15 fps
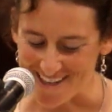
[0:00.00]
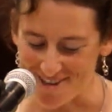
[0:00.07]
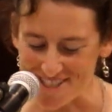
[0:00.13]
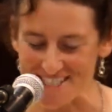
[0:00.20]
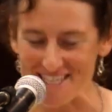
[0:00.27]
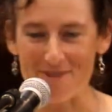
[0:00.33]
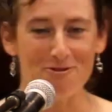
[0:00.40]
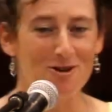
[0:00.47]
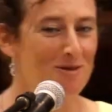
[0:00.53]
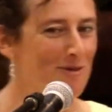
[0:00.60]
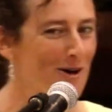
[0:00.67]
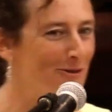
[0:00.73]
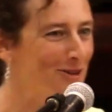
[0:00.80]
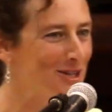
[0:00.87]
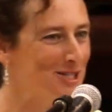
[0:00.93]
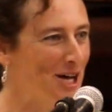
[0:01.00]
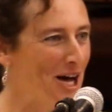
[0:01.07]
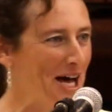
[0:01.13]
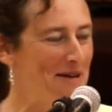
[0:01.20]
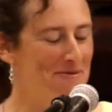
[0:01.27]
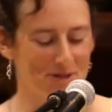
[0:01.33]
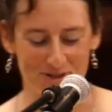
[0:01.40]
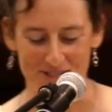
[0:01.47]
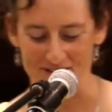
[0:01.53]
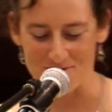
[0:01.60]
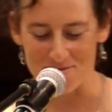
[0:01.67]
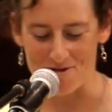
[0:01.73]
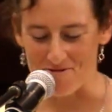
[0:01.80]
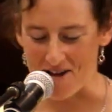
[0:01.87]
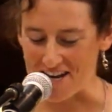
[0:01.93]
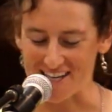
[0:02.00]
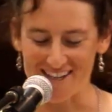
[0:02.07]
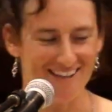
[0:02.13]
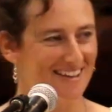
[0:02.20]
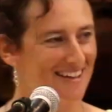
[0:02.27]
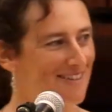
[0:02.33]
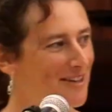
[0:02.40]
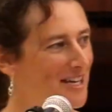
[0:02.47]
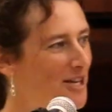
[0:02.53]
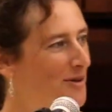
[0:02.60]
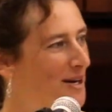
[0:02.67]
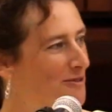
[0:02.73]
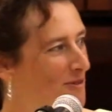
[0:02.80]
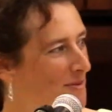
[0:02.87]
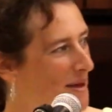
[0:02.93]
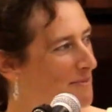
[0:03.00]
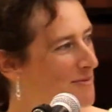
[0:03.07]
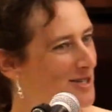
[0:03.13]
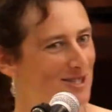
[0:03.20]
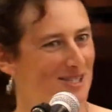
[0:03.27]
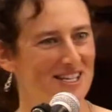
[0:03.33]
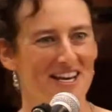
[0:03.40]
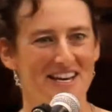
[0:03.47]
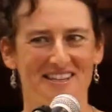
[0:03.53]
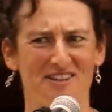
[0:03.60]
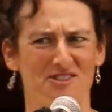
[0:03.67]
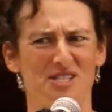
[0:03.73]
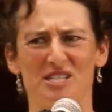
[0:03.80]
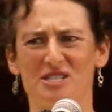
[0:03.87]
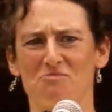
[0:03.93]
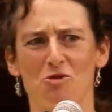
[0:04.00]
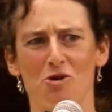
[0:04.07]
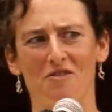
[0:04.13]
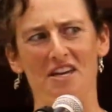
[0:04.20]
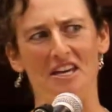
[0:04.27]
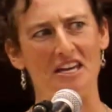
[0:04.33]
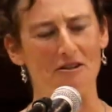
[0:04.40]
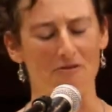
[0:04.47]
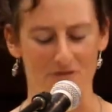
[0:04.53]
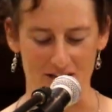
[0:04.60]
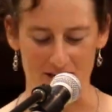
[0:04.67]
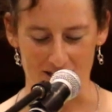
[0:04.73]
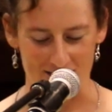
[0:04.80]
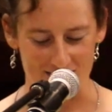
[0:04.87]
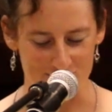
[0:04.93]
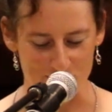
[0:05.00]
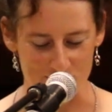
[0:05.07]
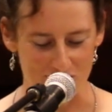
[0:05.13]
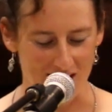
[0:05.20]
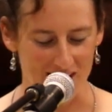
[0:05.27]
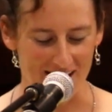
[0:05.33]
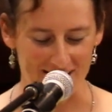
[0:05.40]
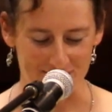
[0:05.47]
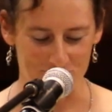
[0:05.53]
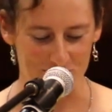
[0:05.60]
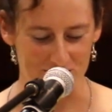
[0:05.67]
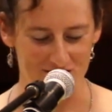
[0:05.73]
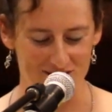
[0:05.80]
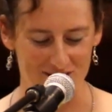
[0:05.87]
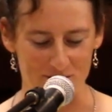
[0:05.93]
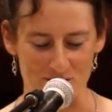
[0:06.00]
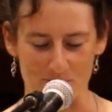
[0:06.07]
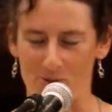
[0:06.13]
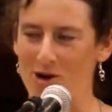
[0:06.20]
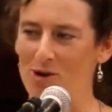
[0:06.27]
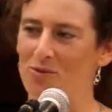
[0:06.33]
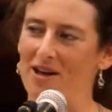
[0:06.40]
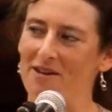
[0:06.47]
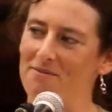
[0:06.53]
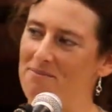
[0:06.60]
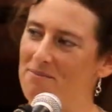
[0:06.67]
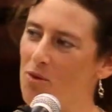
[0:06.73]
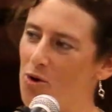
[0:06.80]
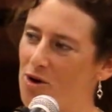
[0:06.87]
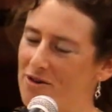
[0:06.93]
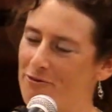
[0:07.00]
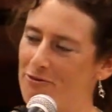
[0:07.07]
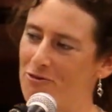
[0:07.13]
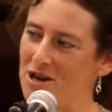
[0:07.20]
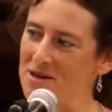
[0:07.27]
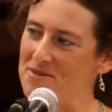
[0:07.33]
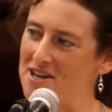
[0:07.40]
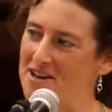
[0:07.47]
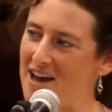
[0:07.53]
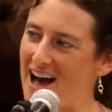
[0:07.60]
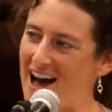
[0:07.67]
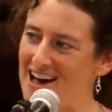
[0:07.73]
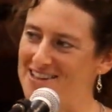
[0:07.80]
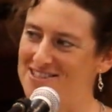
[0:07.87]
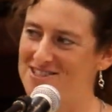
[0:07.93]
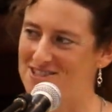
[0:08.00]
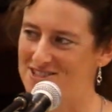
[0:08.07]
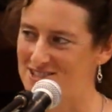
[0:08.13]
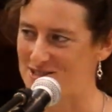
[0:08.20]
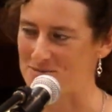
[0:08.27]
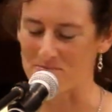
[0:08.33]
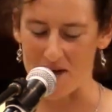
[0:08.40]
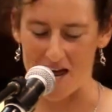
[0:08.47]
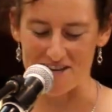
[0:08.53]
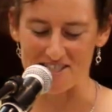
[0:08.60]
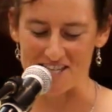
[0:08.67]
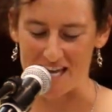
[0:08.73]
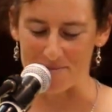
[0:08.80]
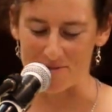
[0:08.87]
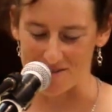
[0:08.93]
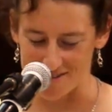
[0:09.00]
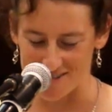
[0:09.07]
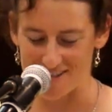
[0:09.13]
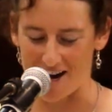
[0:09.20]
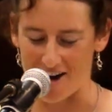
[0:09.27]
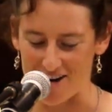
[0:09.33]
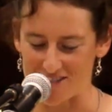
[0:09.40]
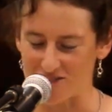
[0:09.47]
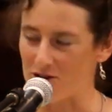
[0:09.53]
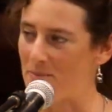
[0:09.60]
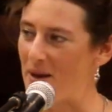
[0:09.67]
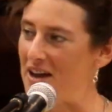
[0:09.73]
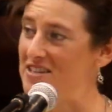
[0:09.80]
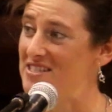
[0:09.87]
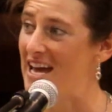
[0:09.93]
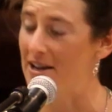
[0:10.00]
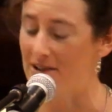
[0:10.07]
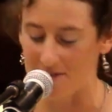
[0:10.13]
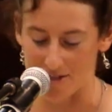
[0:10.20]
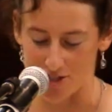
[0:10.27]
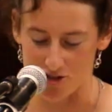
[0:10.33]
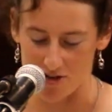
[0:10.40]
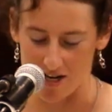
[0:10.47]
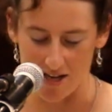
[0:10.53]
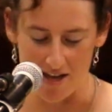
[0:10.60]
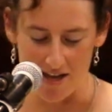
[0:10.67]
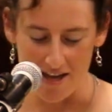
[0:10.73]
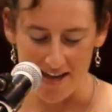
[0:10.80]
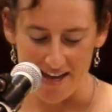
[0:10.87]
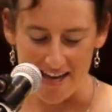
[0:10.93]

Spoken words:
there is never a perfect time. You'll never be ready. If anyone remembers, there was this movie, Invidicus, which I liked, which there was a point where Morgan Freeman asks Matt Damon's character about his ankle injury.